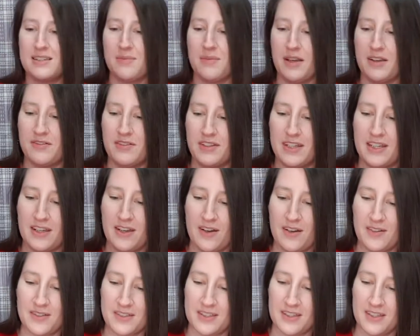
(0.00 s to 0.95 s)
in my
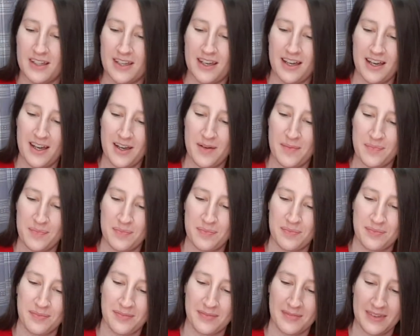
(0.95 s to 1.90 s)
videos.
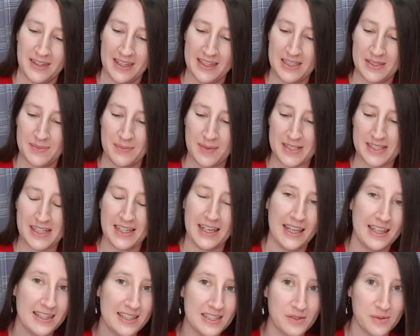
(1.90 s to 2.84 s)
Especially
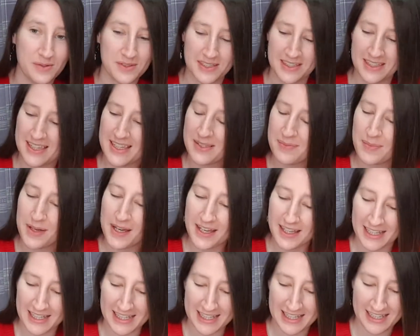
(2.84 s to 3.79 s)
like these ones because they're
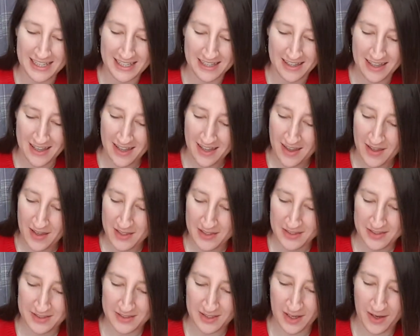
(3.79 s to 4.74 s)
sparkly.
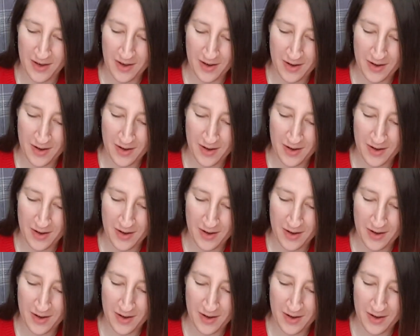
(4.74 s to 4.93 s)
So